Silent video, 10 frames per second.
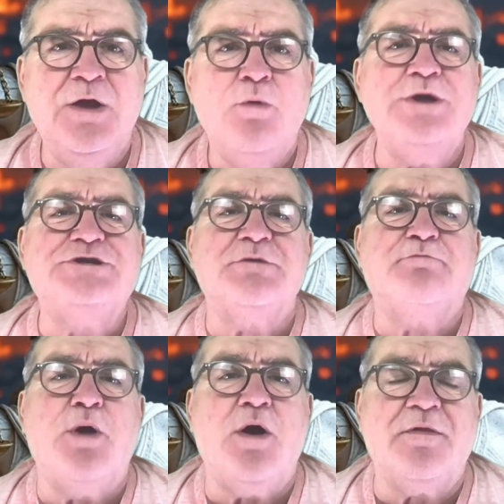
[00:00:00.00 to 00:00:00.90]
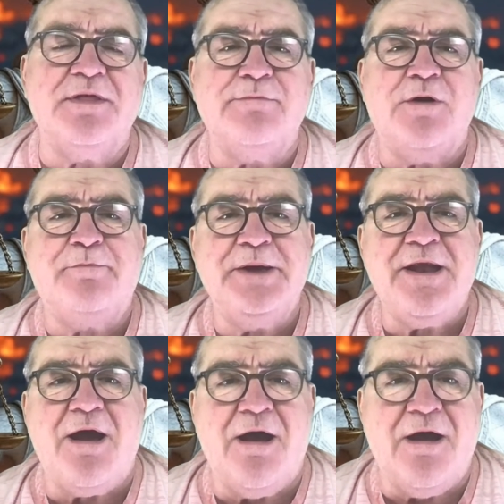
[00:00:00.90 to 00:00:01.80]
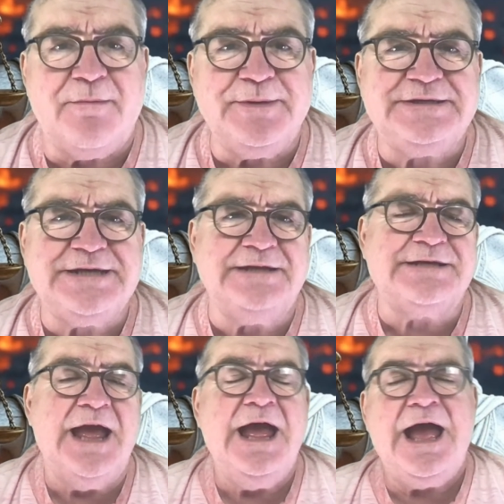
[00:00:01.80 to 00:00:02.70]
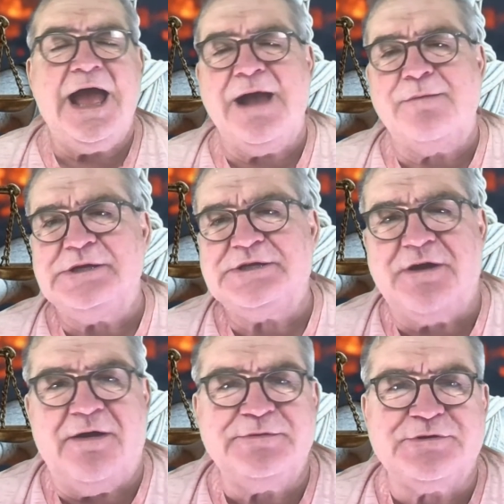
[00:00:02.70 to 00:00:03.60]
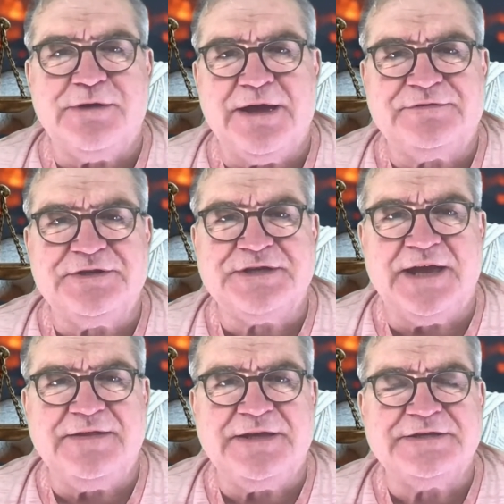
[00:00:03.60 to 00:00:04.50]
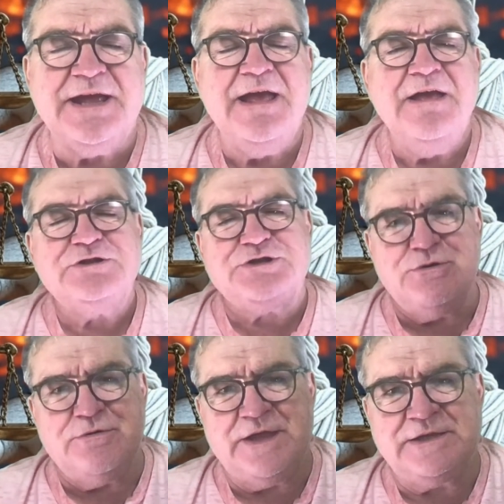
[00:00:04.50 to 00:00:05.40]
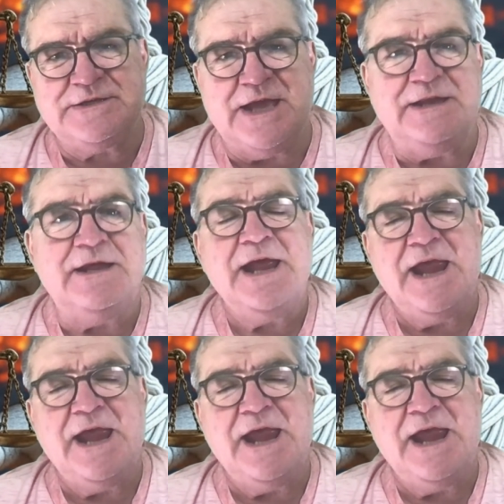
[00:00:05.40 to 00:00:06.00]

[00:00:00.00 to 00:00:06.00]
We should put them up in army tents. How many times do I have to say this? Two things then.